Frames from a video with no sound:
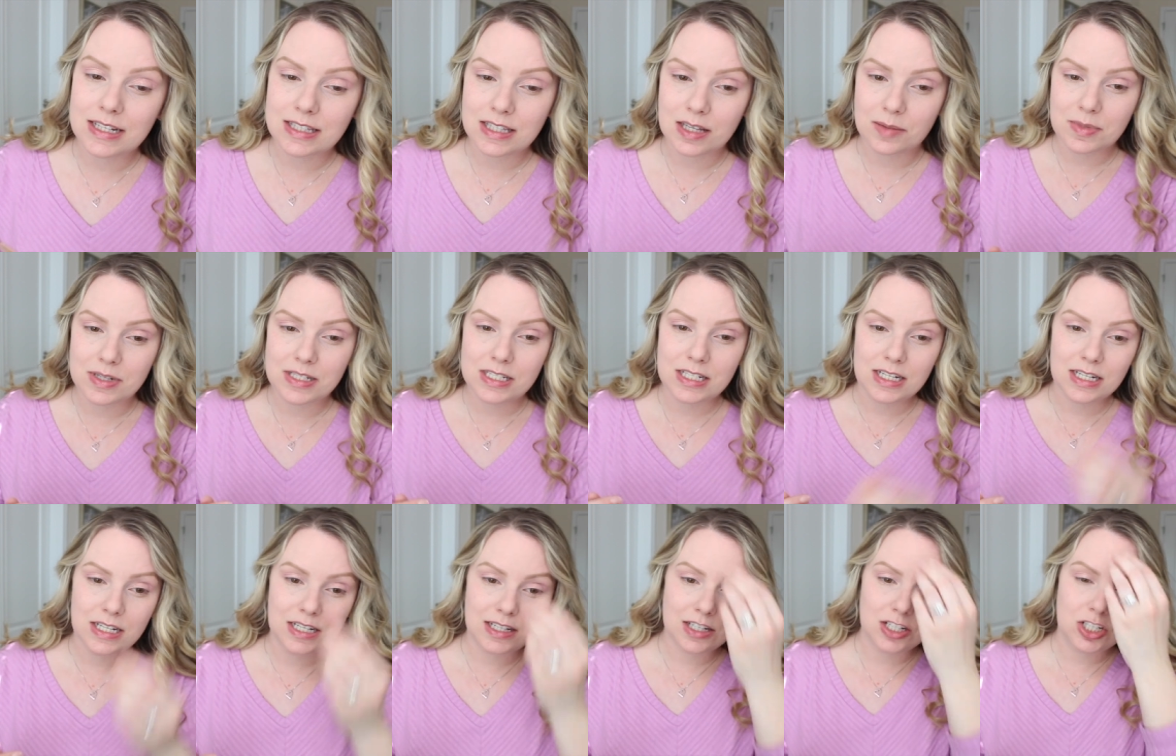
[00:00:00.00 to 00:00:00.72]
is
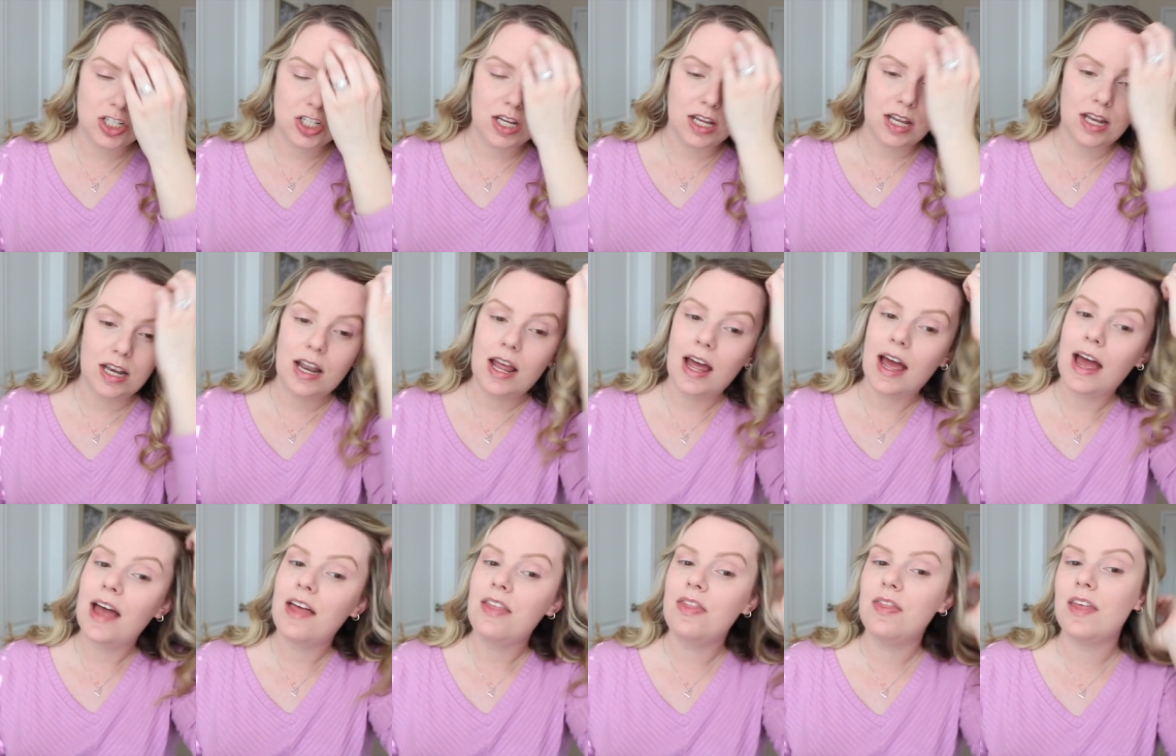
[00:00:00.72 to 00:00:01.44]
limited edition
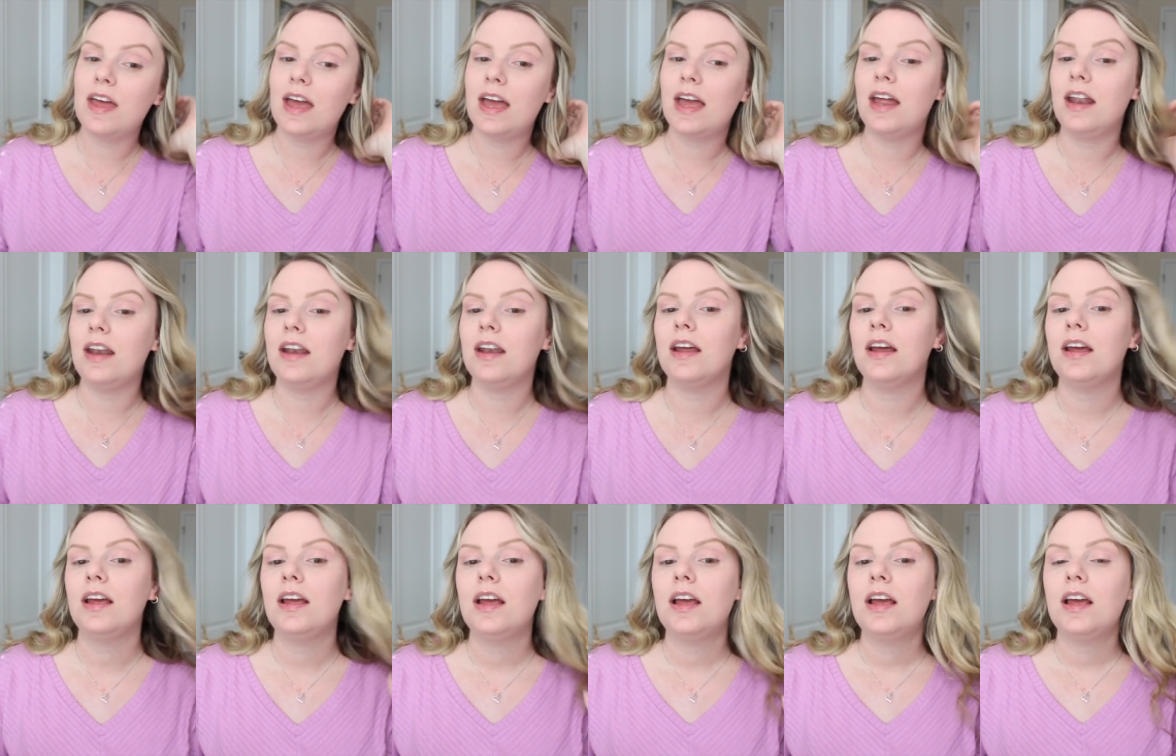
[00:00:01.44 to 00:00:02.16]
and
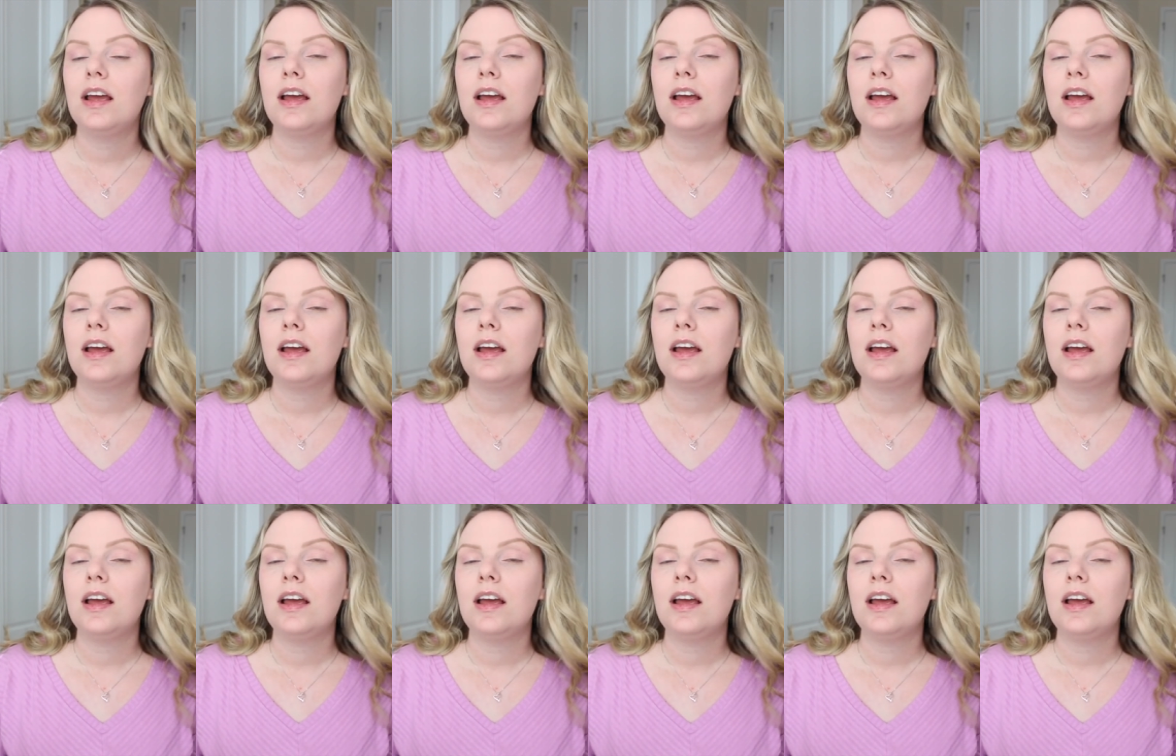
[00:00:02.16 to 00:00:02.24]
then